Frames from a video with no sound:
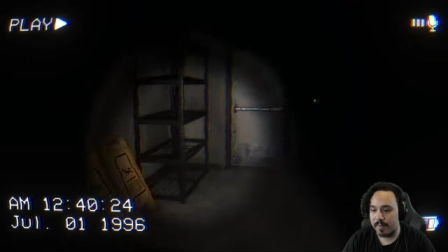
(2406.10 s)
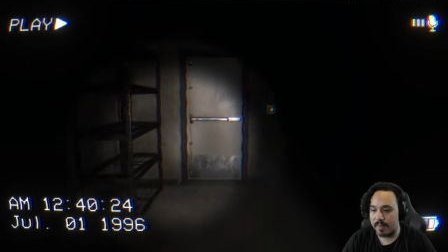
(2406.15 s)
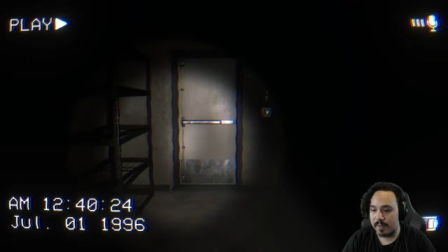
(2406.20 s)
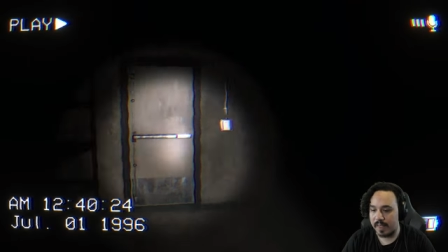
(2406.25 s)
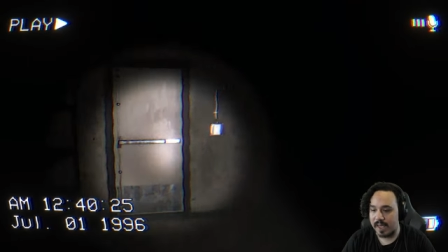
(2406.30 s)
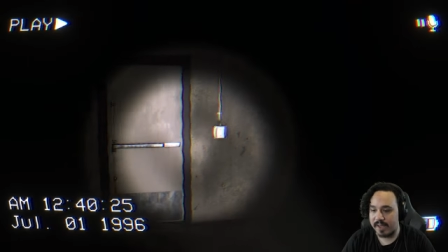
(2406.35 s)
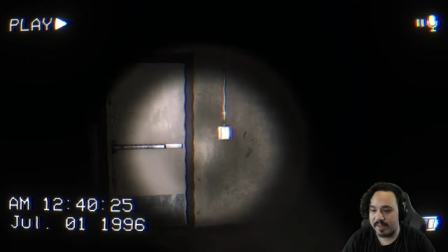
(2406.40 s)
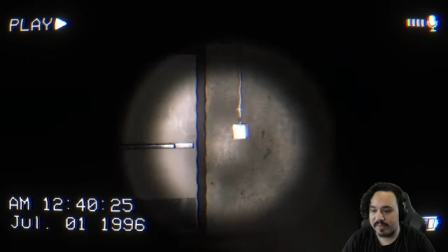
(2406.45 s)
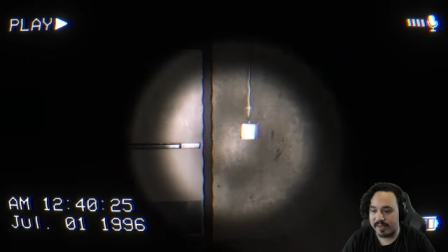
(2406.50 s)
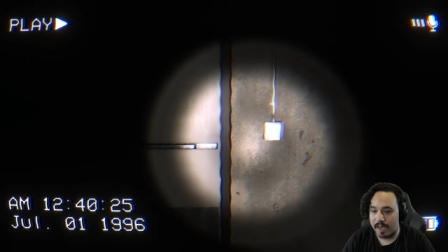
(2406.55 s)

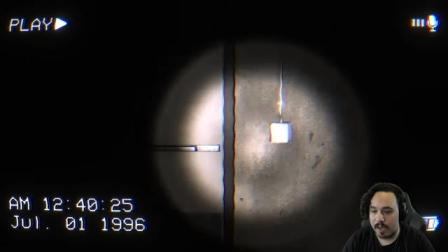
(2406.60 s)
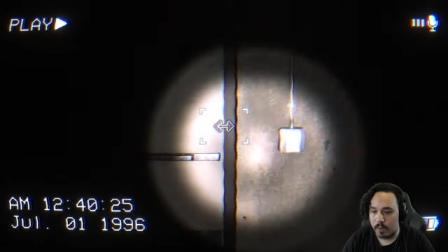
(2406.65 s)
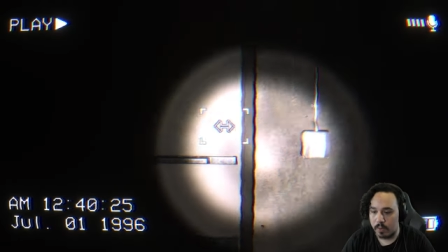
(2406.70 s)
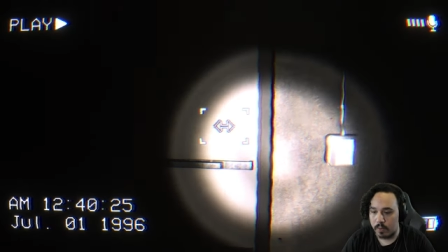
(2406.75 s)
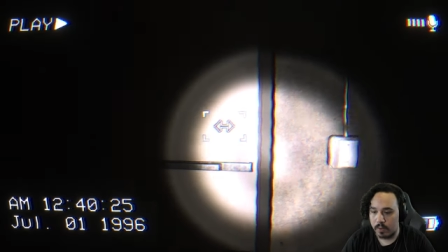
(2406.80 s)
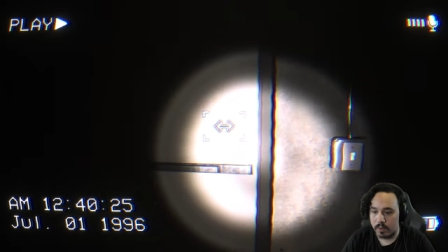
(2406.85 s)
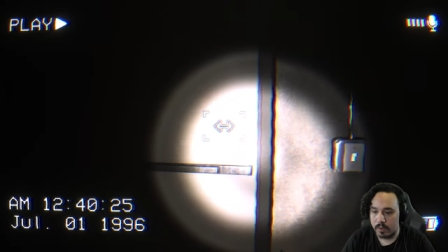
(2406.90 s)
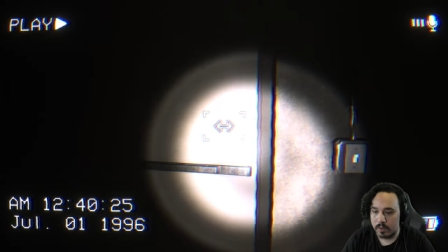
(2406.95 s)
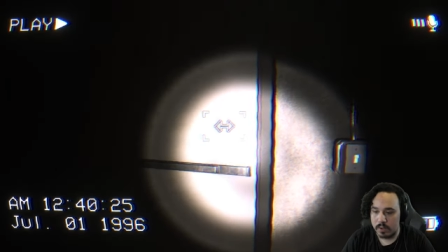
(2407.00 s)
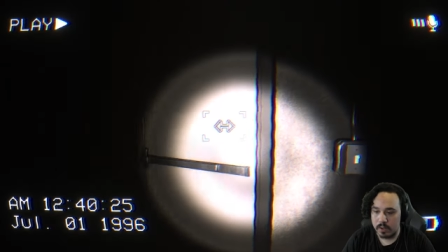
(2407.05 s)
Lights
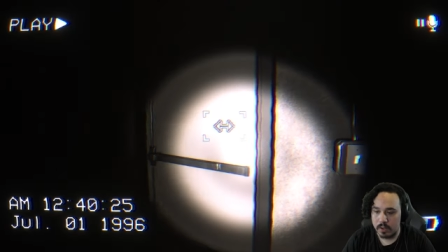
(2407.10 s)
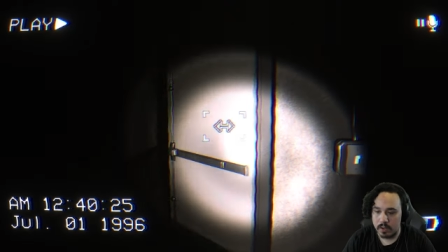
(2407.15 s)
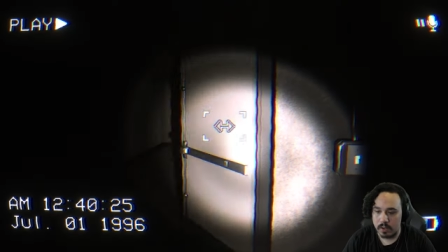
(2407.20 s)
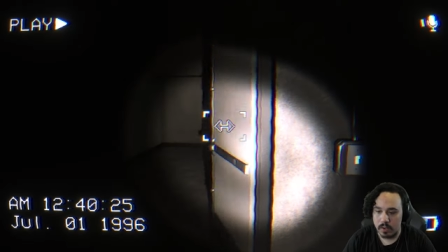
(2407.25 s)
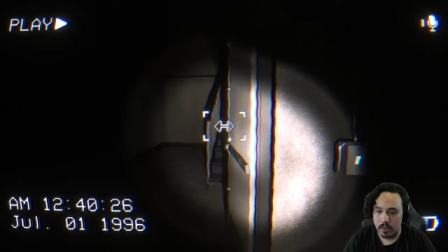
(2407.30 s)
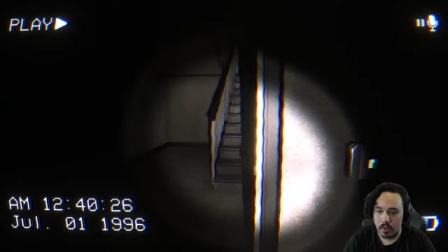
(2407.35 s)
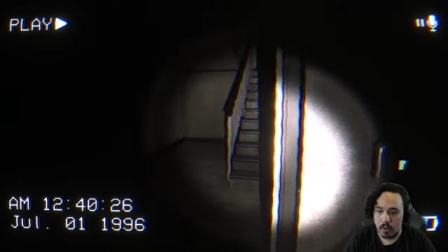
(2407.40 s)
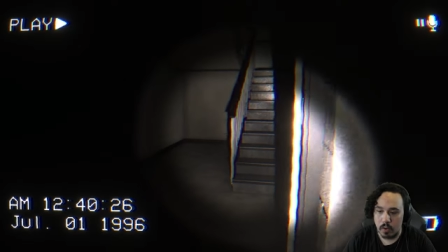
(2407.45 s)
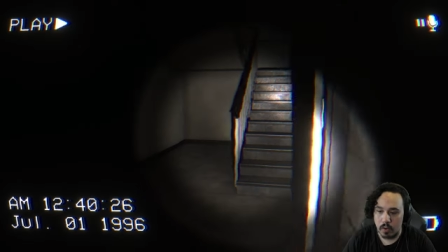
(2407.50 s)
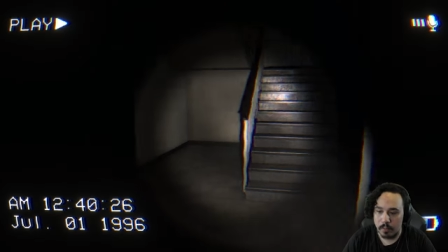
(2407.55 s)
out.
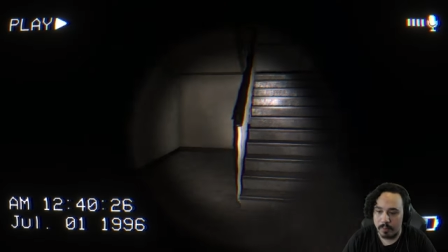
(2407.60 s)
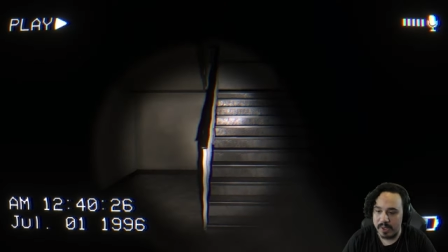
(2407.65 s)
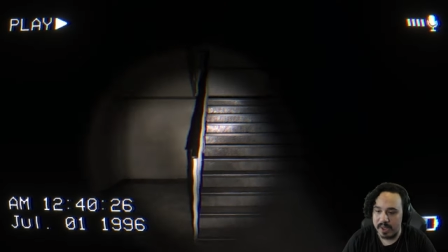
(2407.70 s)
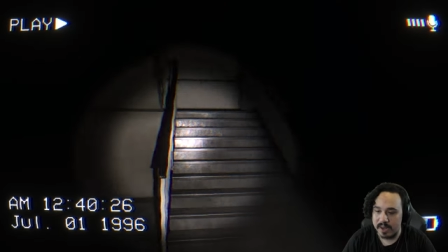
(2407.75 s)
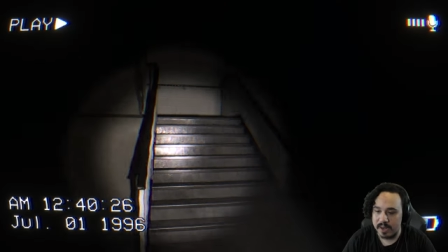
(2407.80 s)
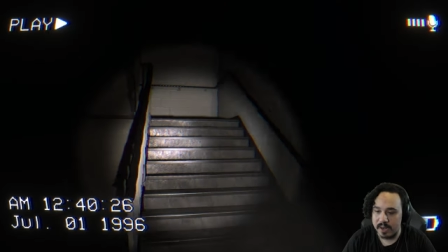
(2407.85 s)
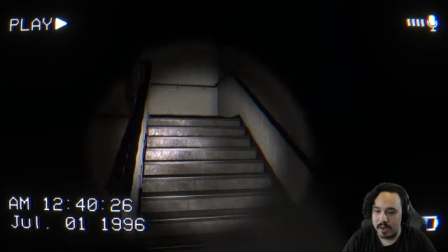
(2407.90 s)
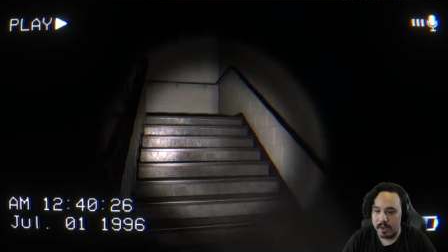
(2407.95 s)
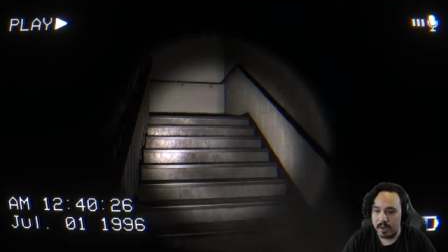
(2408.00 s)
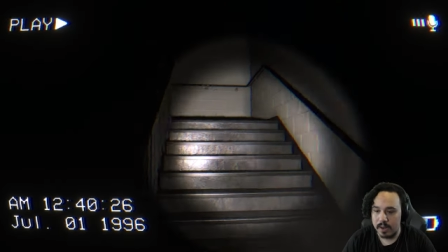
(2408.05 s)

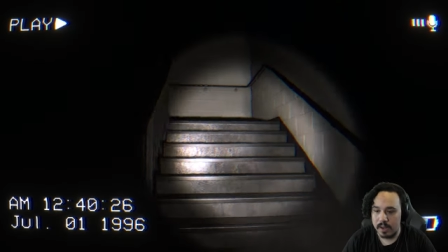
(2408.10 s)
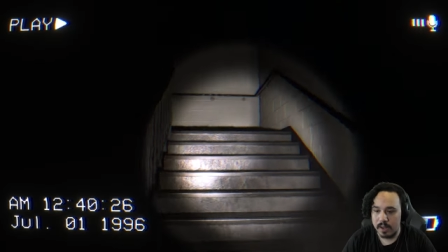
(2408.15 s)
Open.